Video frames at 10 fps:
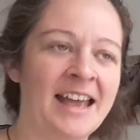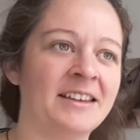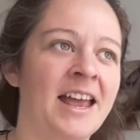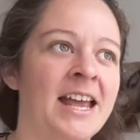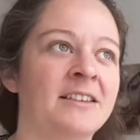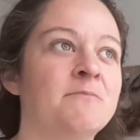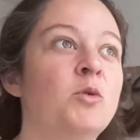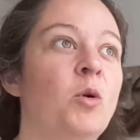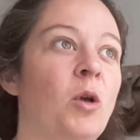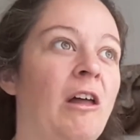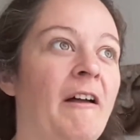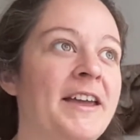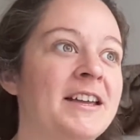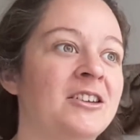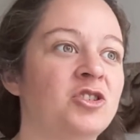It's more
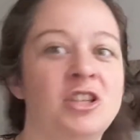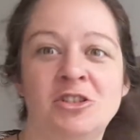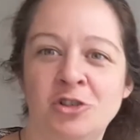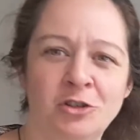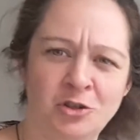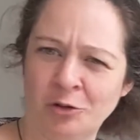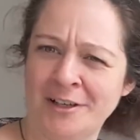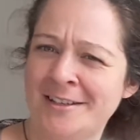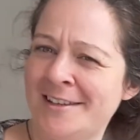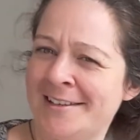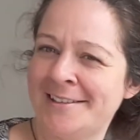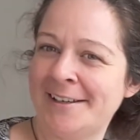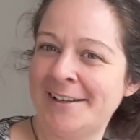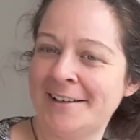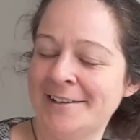like she's just joined this
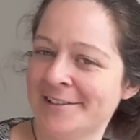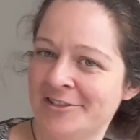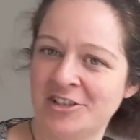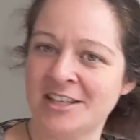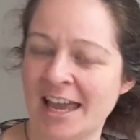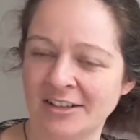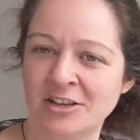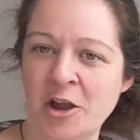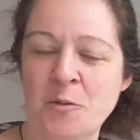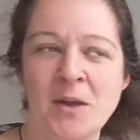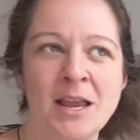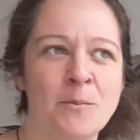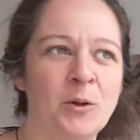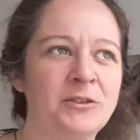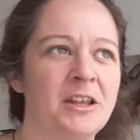circus and she's getting to know
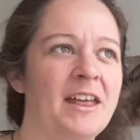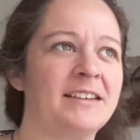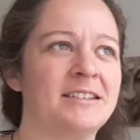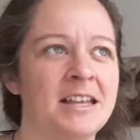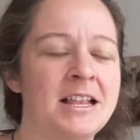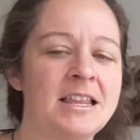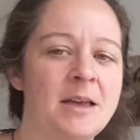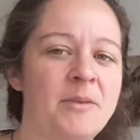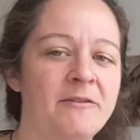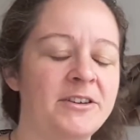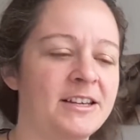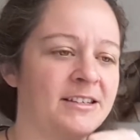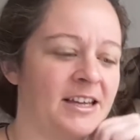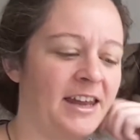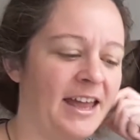people, so that's a bit of a
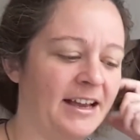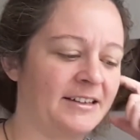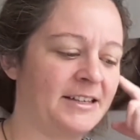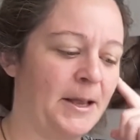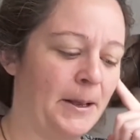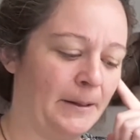disconnect.